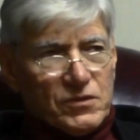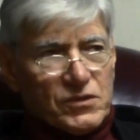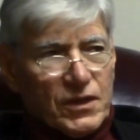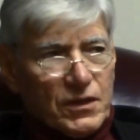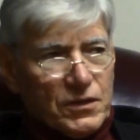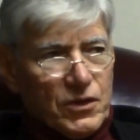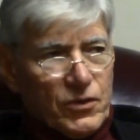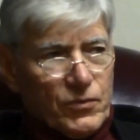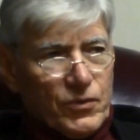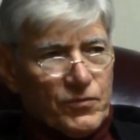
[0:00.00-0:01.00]

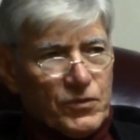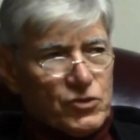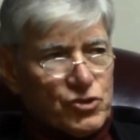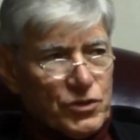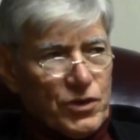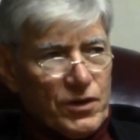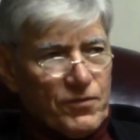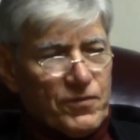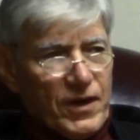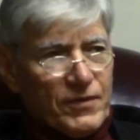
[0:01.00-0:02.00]
secondary revision are
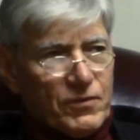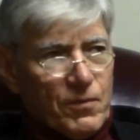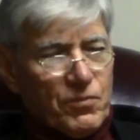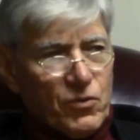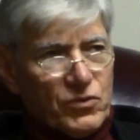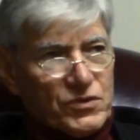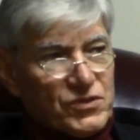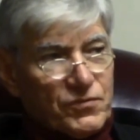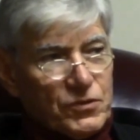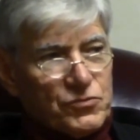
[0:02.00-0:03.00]
the five
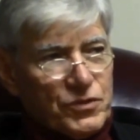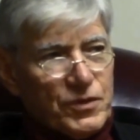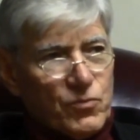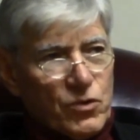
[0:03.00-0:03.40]
components of the dream